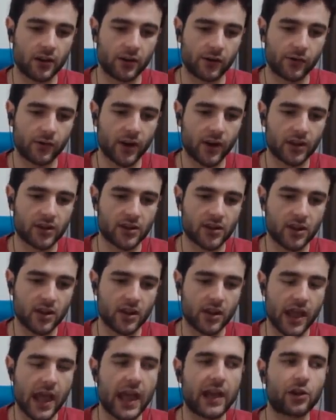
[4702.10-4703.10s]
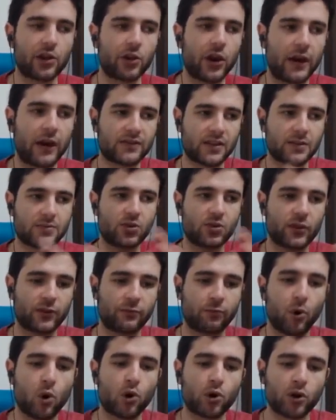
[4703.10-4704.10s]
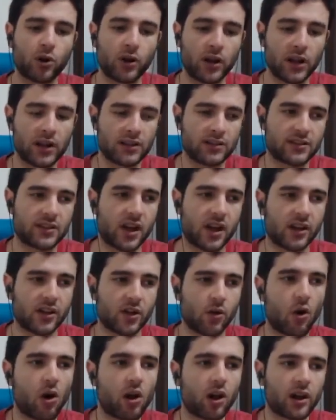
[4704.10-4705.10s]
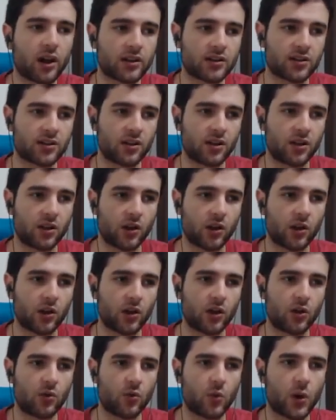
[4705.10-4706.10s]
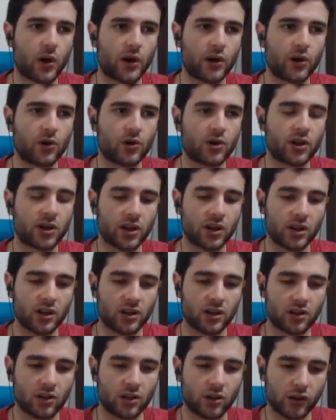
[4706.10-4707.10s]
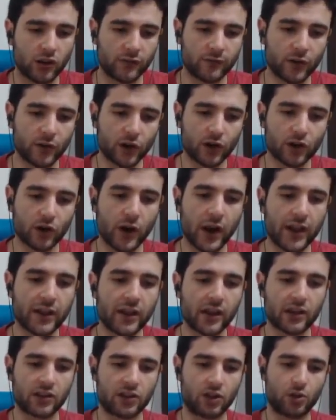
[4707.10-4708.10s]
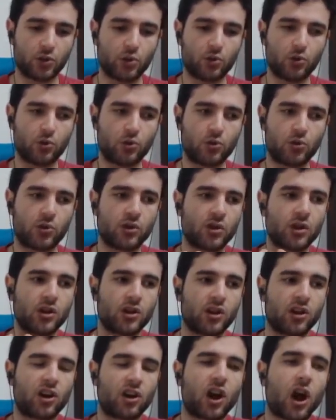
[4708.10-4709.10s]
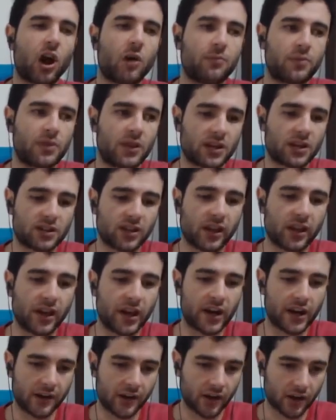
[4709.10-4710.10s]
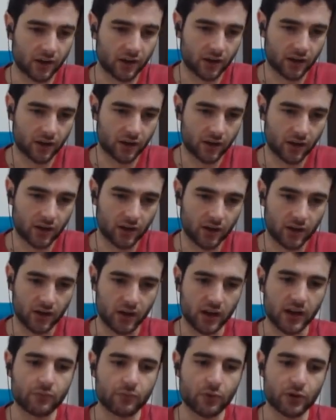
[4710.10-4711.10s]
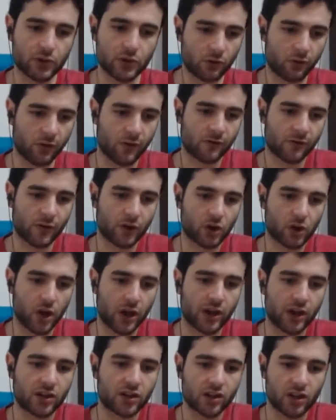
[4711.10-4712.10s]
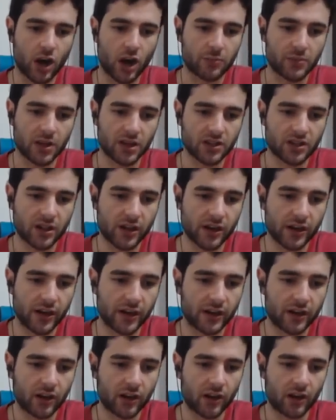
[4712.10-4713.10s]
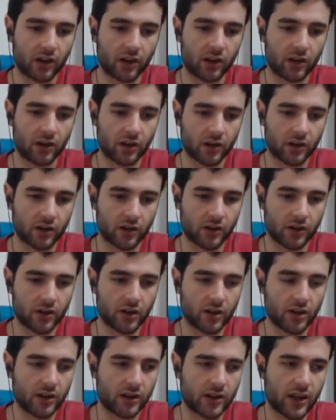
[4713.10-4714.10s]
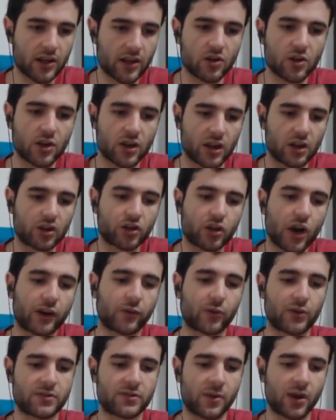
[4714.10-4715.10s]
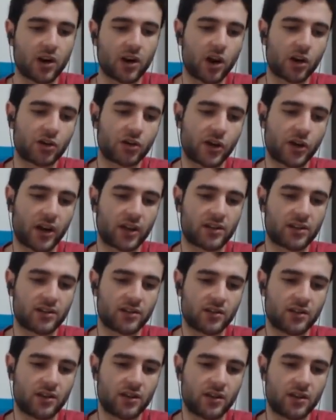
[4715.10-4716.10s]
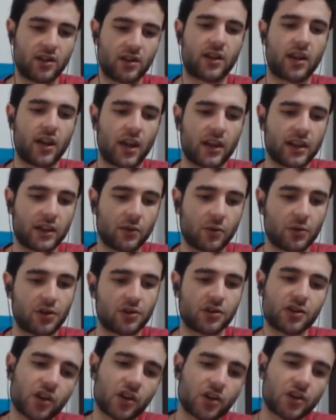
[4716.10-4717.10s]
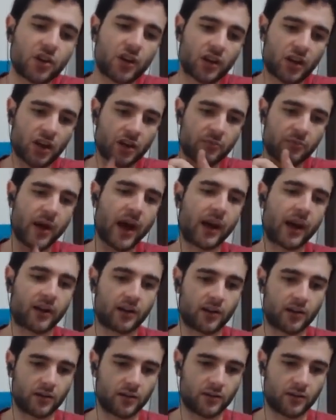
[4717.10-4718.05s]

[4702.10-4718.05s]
right? And you'd have some sort of portal inside the wallet where you can convert your ADA to computation layer ADA. And once you've converted your ADA to computation layer ADA, then you can interact with smart contracts. And then when you're done, you could come back.